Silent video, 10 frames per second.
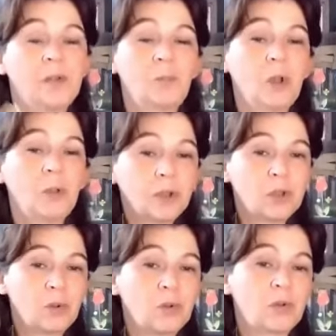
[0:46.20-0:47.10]
the proper
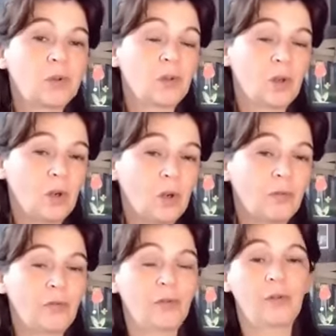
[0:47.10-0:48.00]
use
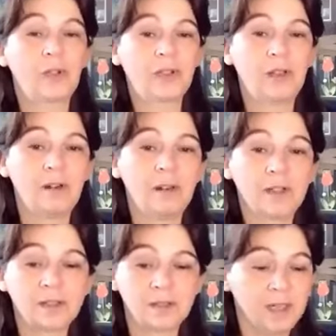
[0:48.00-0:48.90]
of the
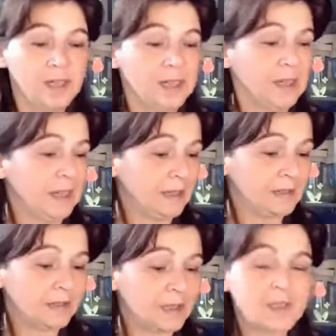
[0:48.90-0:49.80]
cards,
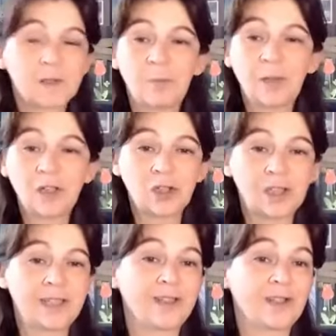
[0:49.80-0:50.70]
and
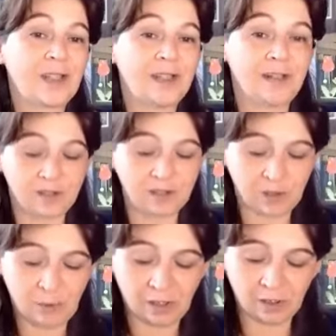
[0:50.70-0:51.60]
especially the
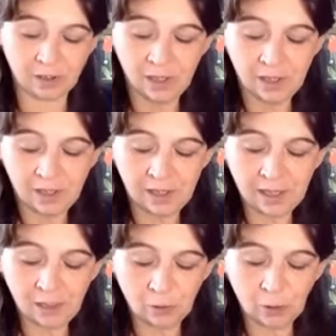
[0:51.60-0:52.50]
last part.
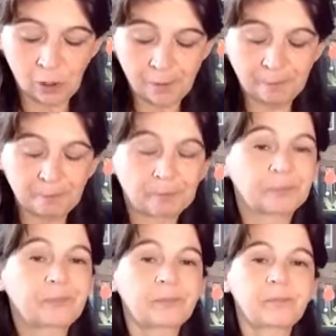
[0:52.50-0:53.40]
Now,
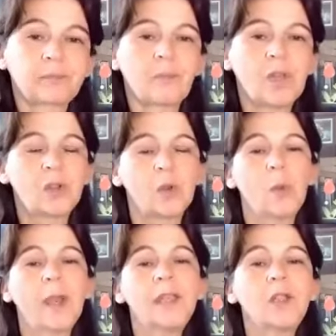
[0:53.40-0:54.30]

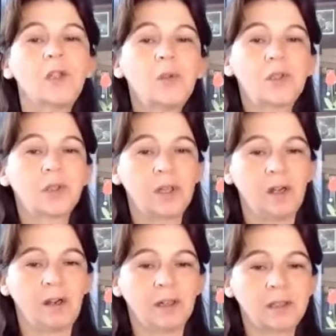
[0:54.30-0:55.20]
the way you use the
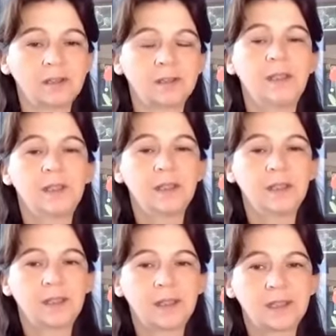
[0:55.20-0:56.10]
cards
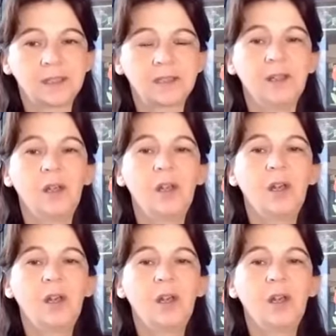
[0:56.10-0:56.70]
is